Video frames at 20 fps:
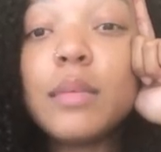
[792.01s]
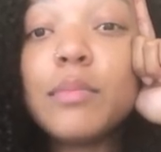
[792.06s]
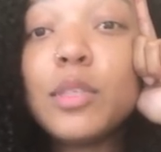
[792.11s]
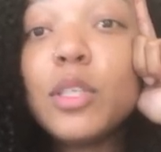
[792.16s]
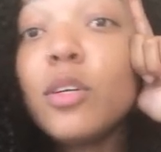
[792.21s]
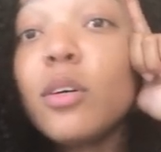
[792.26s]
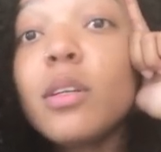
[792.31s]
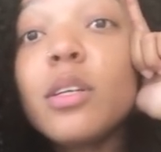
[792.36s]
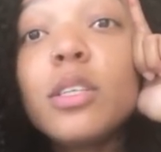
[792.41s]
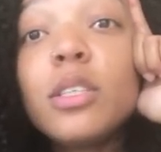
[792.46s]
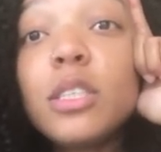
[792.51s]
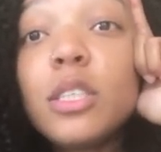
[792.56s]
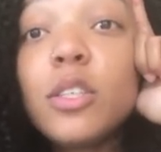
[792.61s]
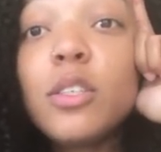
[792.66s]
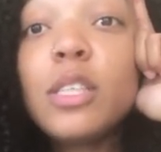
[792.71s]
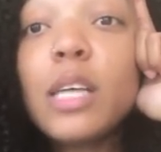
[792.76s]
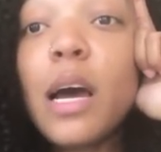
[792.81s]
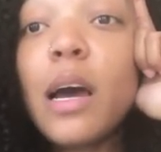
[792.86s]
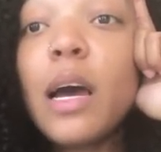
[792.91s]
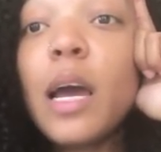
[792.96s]
There's
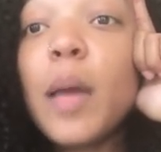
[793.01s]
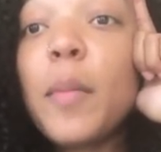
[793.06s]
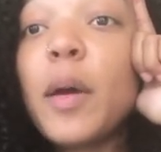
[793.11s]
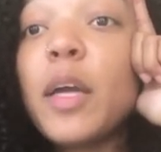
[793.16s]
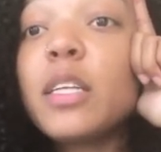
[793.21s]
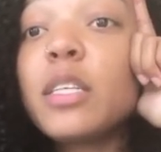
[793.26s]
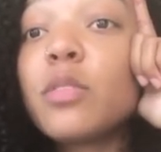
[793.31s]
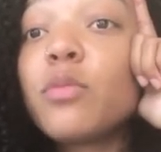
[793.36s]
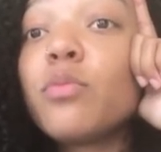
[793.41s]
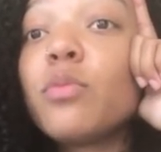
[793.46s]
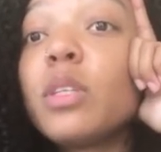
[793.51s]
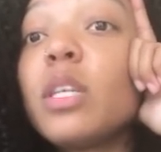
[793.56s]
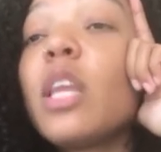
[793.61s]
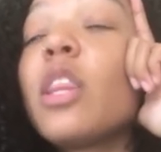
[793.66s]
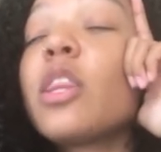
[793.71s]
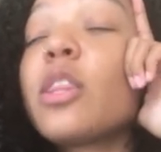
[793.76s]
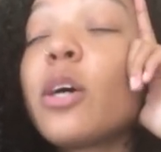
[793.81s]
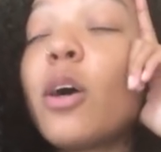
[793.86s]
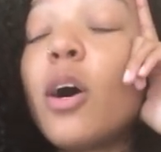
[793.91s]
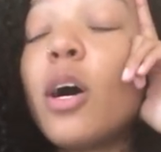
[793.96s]
still time. I just really
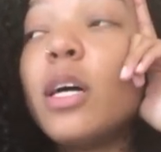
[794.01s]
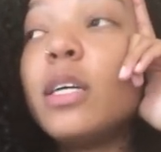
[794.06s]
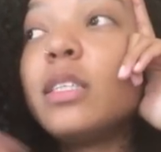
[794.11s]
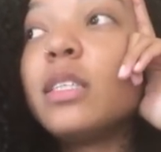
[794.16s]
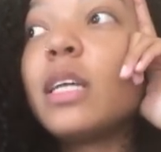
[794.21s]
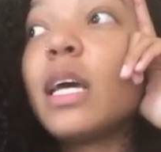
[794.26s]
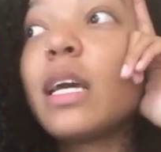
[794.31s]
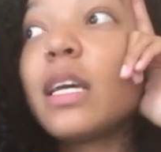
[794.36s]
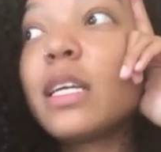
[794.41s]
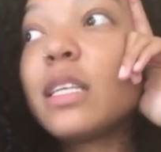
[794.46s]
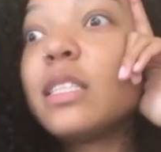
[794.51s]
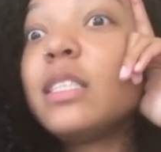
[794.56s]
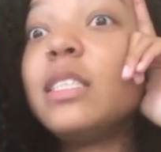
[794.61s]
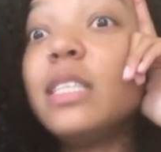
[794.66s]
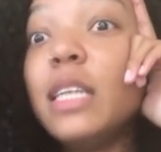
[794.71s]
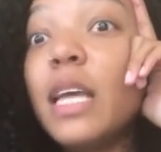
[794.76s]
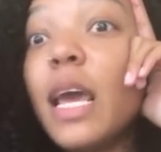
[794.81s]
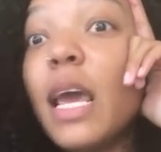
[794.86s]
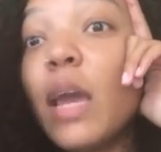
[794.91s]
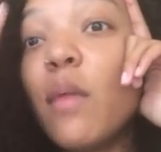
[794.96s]
thought like
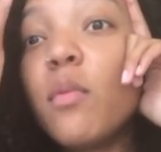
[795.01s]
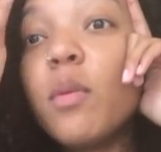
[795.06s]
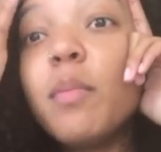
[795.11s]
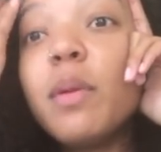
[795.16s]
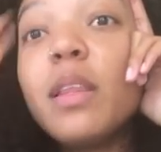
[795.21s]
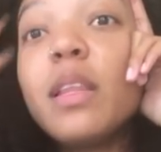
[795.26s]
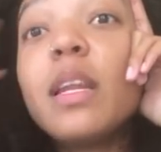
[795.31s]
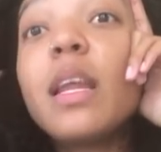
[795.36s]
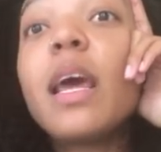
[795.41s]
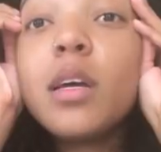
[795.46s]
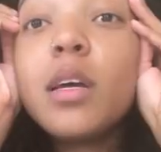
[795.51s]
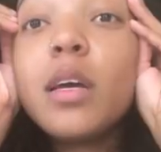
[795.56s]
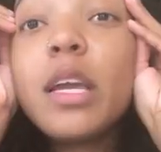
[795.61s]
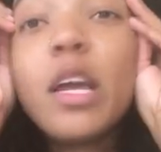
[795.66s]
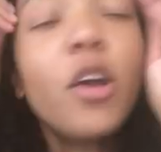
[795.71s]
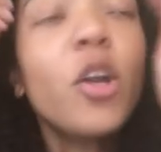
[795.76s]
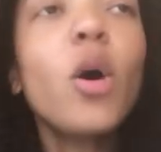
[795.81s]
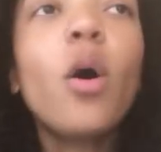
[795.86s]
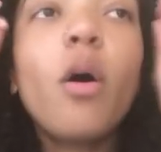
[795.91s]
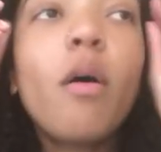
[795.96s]
today would be the day.
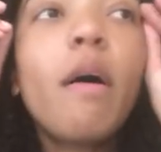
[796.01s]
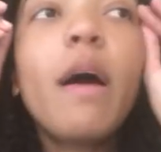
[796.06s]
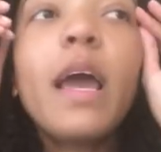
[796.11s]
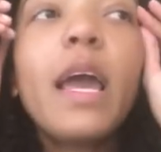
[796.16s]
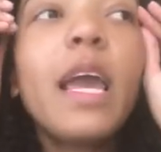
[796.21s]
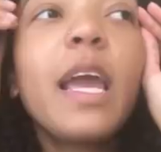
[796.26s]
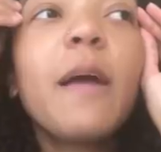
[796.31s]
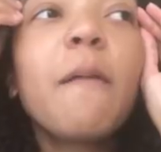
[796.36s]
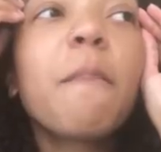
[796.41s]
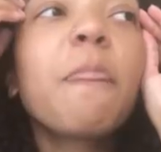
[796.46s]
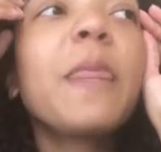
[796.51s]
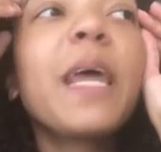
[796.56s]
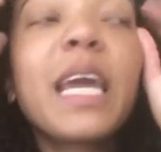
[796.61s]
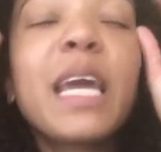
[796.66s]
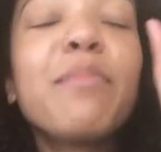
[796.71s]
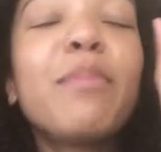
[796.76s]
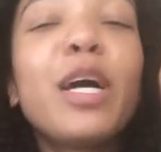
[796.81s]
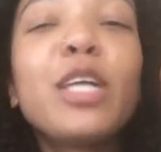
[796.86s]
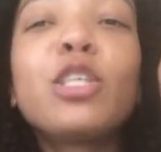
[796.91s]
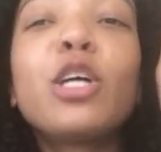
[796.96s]
Y'all know how I am. Like
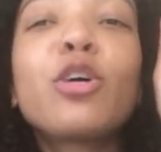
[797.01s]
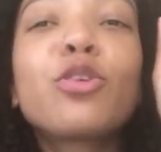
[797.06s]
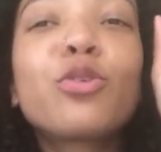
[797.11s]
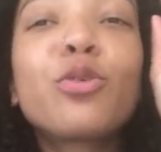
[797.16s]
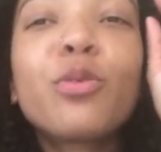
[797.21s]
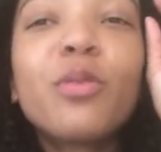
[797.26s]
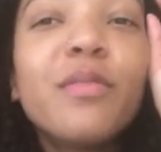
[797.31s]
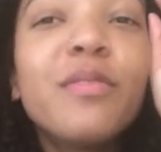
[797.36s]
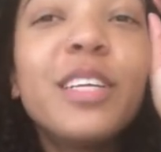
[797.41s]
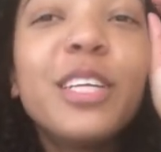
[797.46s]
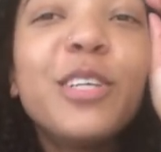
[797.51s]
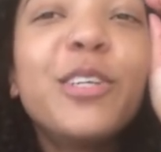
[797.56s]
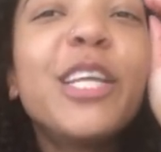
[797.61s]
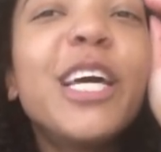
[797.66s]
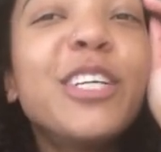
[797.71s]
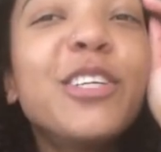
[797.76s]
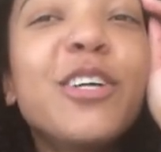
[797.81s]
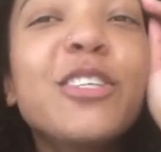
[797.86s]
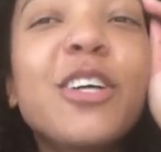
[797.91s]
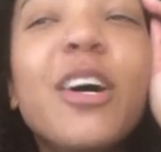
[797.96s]
in my doctoral video
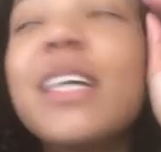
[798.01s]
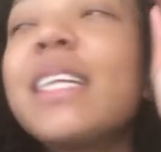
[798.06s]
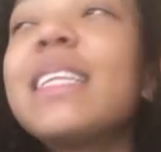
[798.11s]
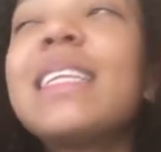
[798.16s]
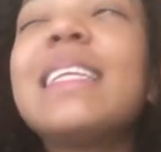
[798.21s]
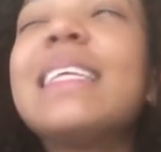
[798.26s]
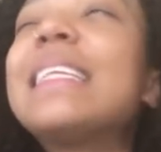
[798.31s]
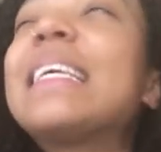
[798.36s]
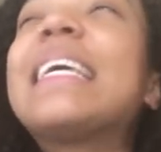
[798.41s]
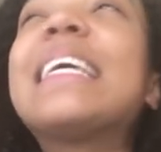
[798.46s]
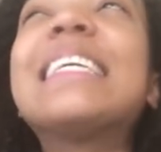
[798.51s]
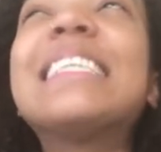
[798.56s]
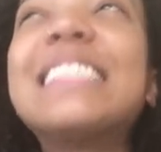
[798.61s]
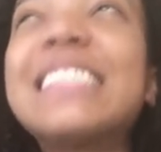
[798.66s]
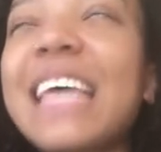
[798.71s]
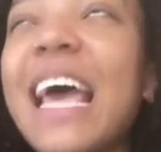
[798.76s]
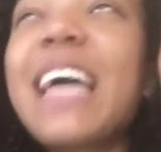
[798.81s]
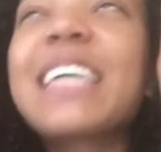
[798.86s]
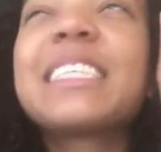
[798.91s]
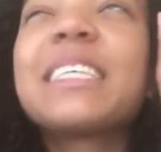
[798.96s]
that y'all saw, the
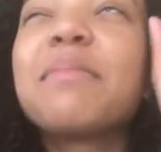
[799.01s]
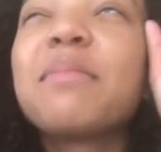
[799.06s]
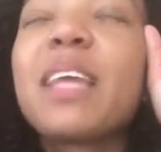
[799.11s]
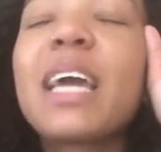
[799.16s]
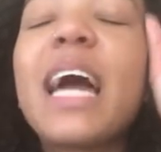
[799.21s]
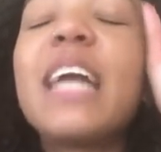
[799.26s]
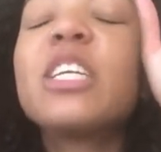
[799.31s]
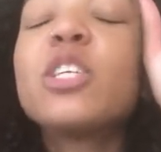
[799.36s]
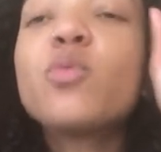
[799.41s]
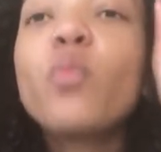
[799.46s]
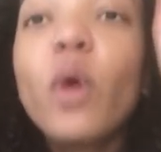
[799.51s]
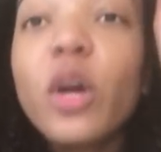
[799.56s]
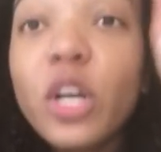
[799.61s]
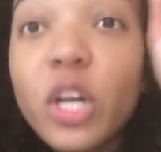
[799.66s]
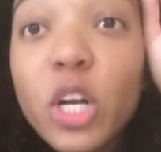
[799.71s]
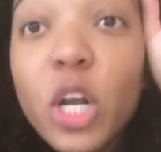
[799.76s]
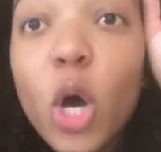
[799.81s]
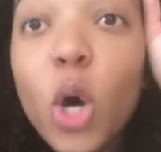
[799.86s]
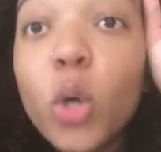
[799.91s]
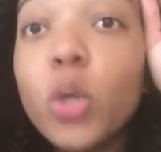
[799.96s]
exact same thing. I just want
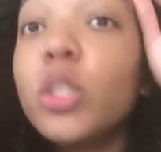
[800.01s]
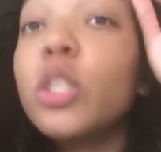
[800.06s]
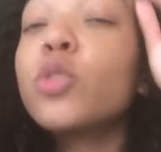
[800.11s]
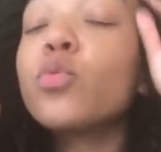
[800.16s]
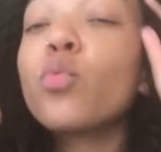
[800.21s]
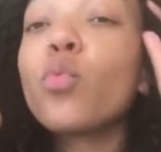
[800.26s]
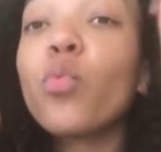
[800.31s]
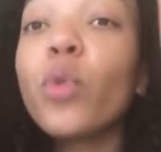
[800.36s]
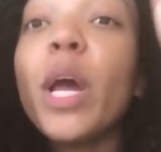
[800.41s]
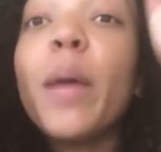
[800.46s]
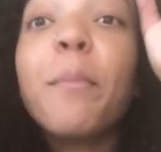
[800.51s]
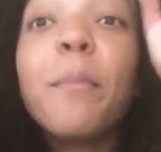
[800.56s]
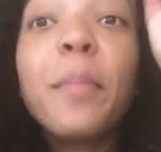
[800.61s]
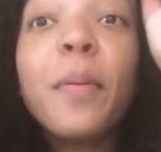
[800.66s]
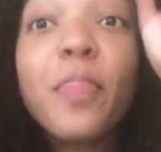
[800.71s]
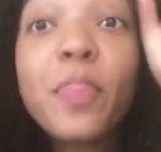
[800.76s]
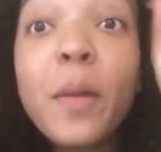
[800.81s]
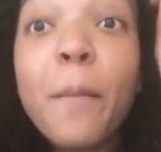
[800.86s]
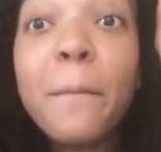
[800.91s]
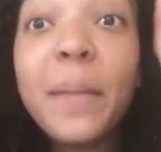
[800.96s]
to know, just rip
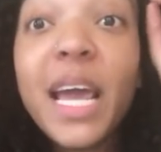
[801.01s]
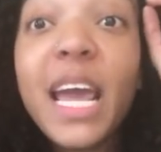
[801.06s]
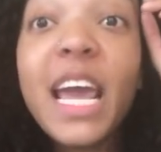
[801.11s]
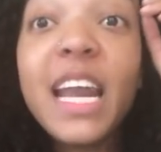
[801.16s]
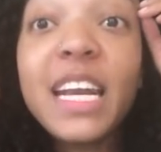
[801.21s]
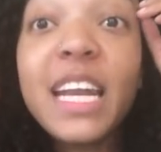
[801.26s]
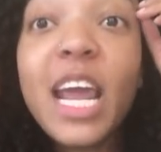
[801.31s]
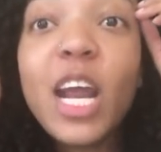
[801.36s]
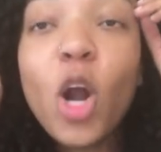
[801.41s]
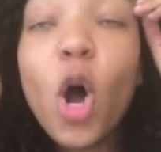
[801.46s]
the Band-Aid